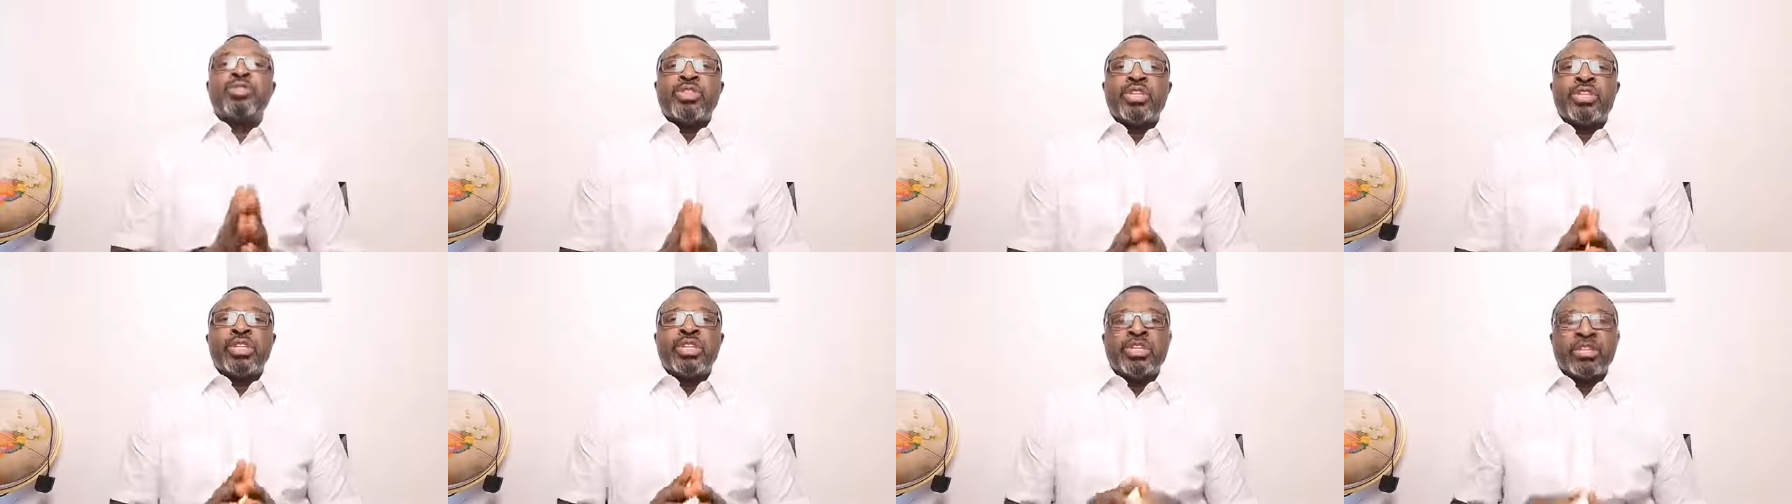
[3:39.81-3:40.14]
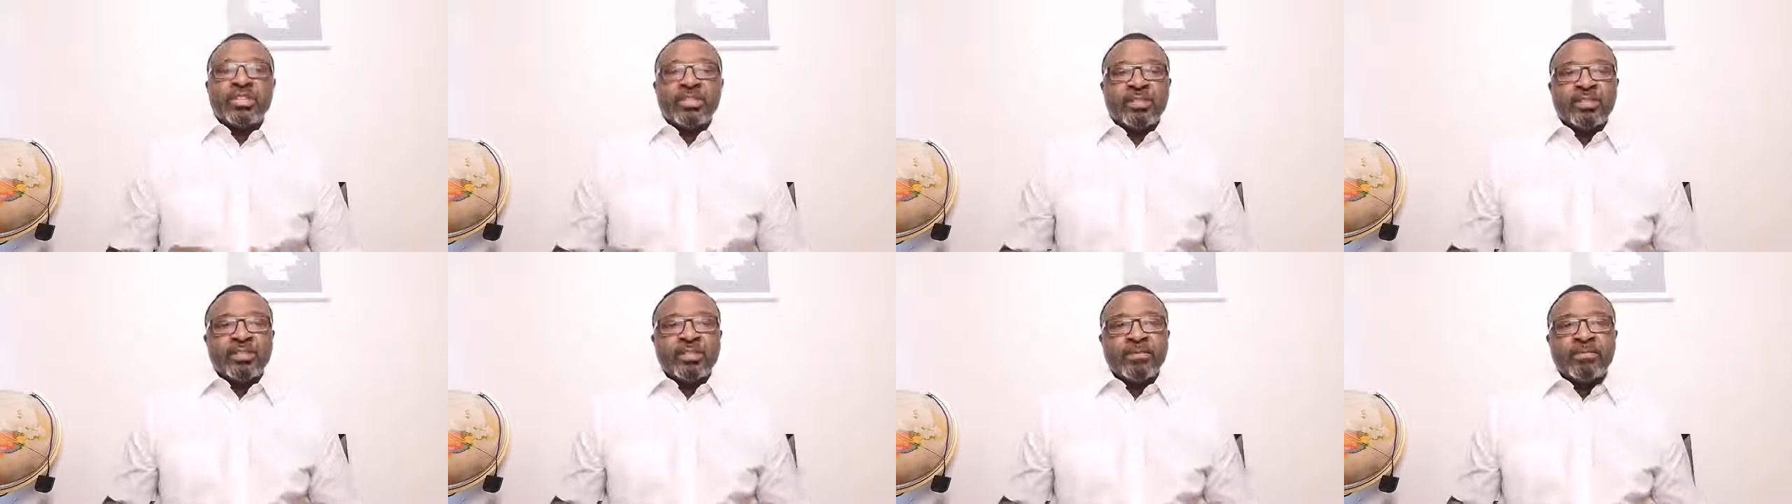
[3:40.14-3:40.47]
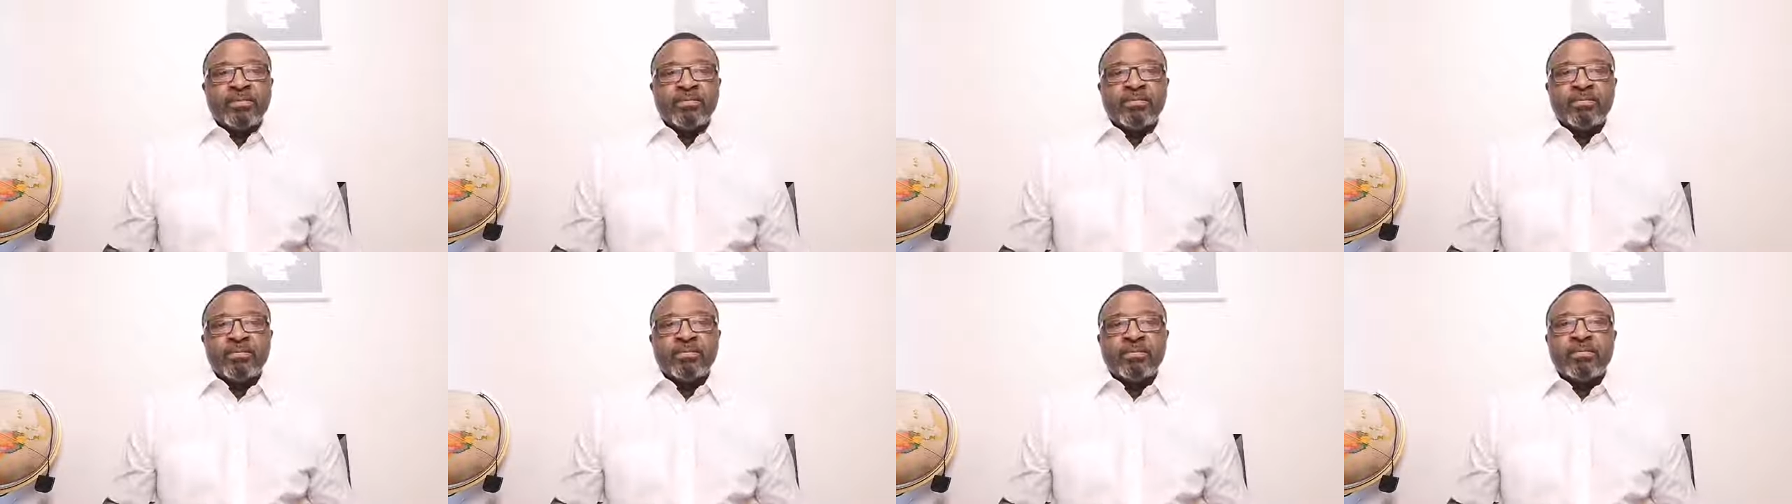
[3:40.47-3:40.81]
thing
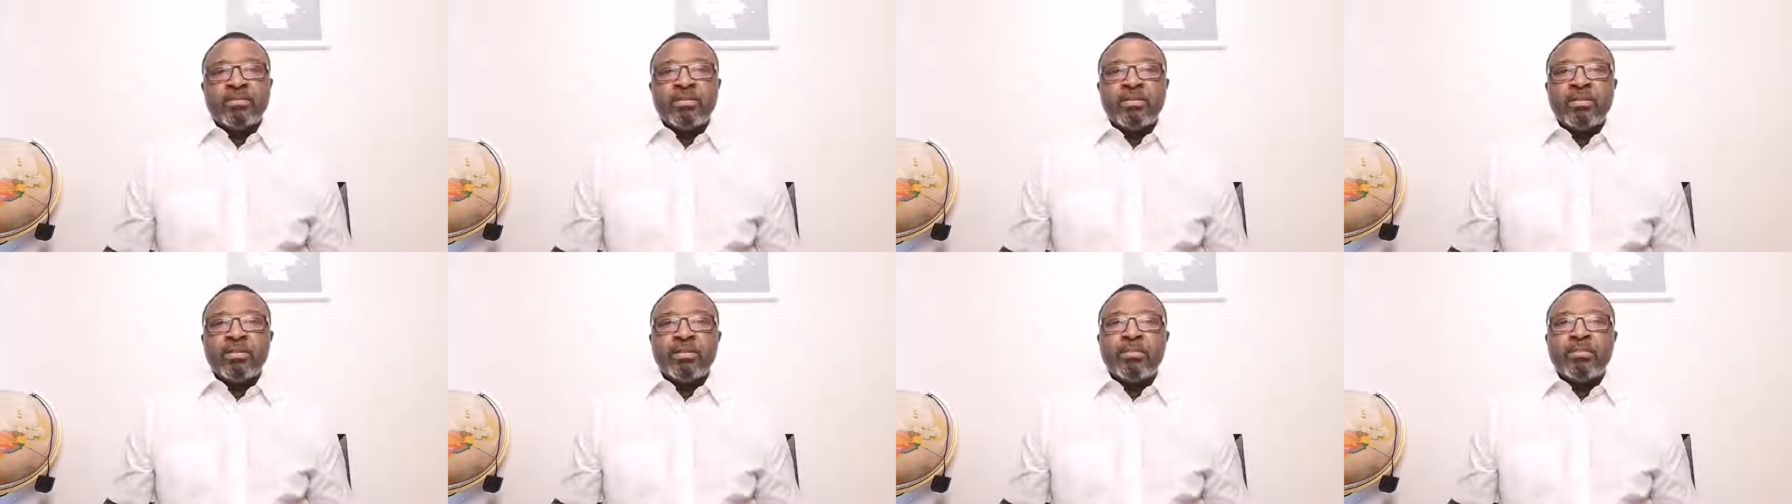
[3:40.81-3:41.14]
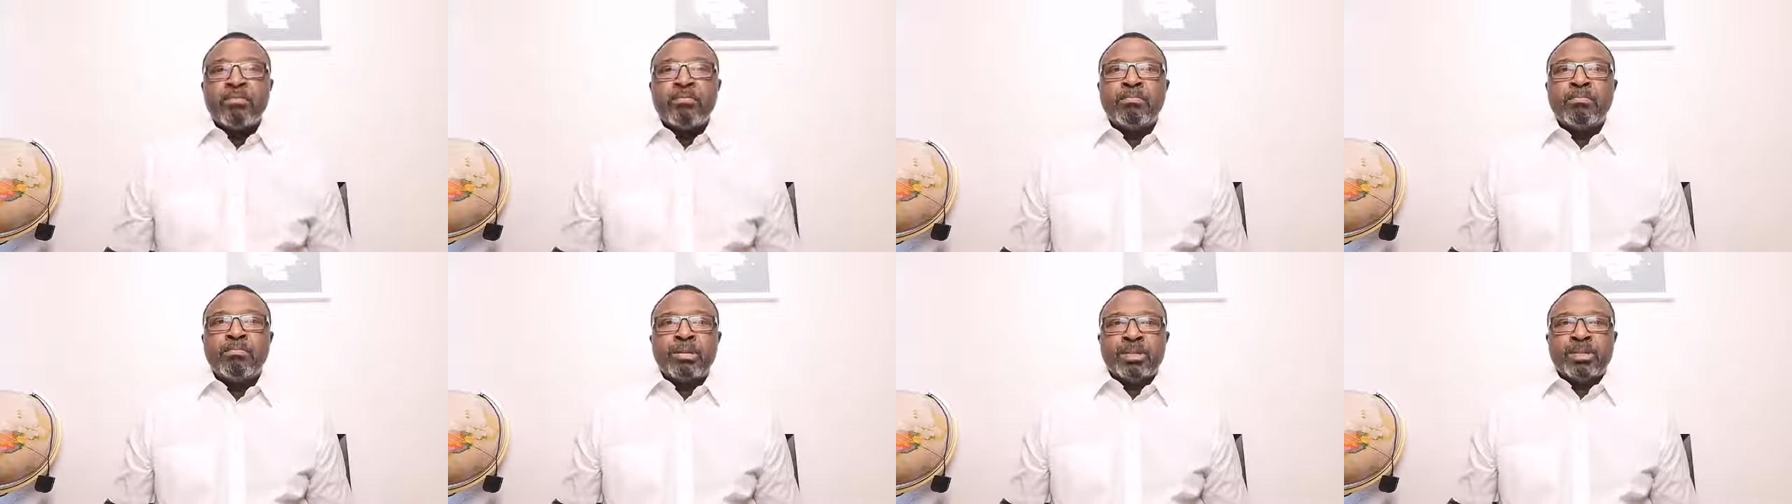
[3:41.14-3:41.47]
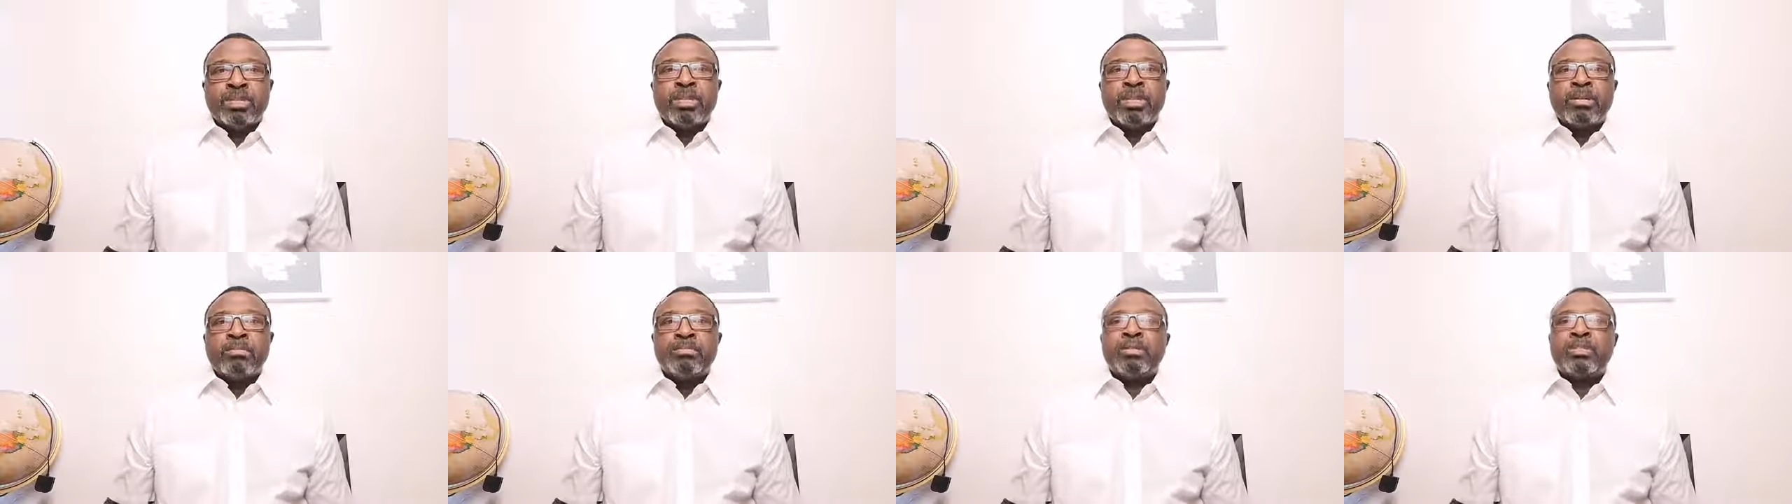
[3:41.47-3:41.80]

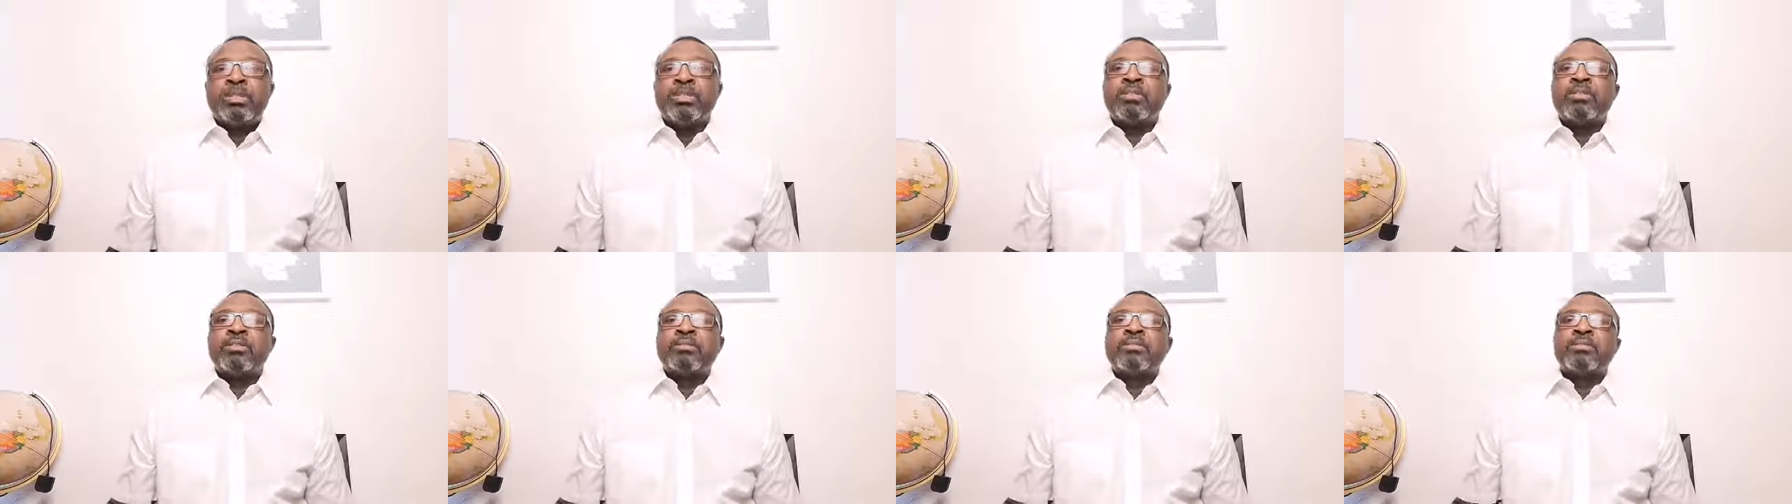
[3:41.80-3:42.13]
perception.